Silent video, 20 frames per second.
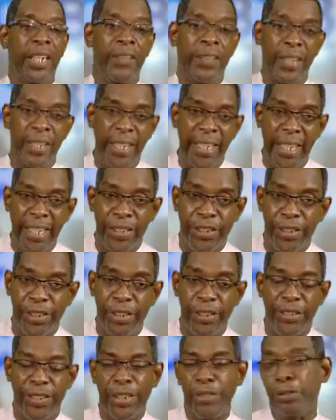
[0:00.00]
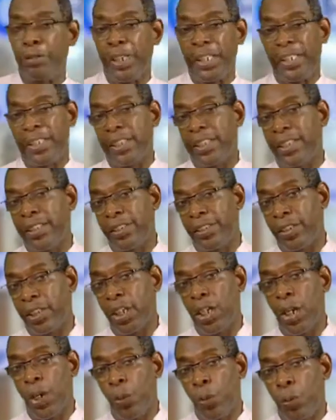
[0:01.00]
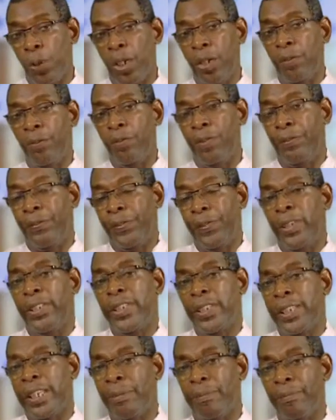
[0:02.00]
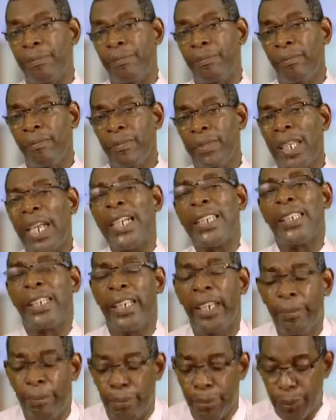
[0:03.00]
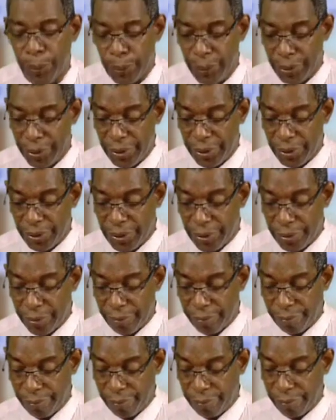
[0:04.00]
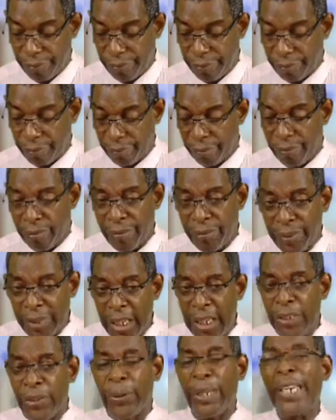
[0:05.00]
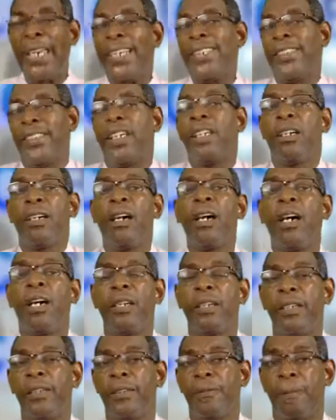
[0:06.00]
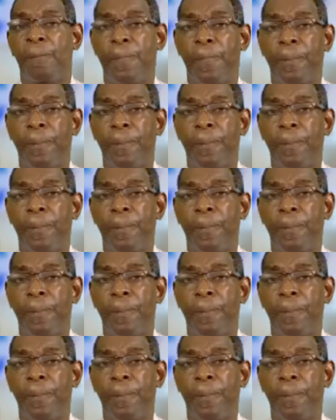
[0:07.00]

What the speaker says: other nations and races will refer to them as Hebrews. So he is the God